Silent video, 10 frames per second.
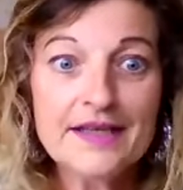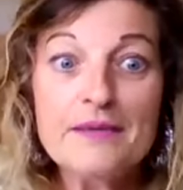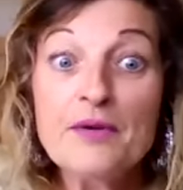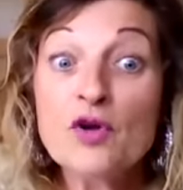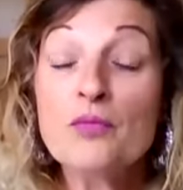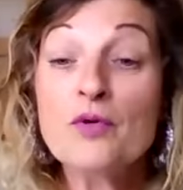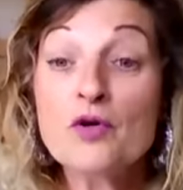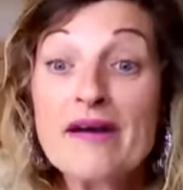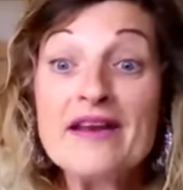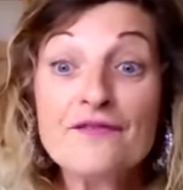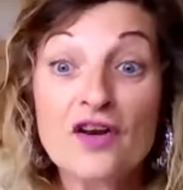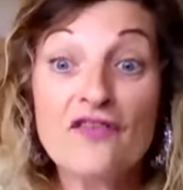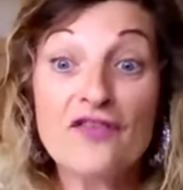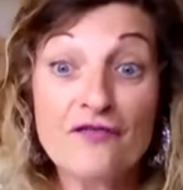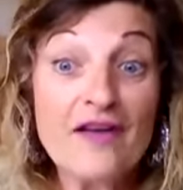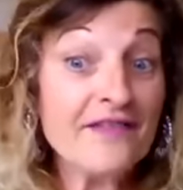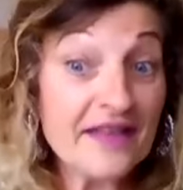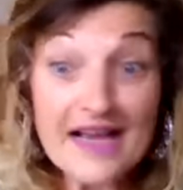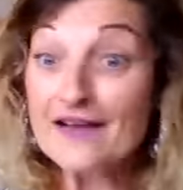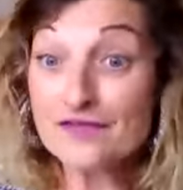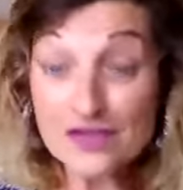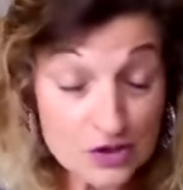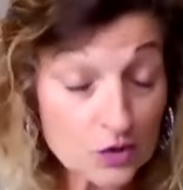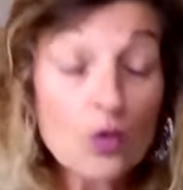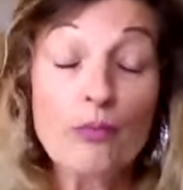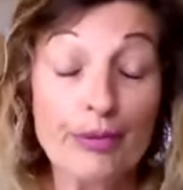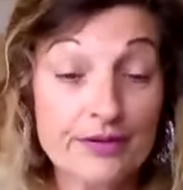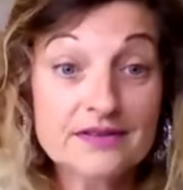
You become grateful of the fact that you have soap.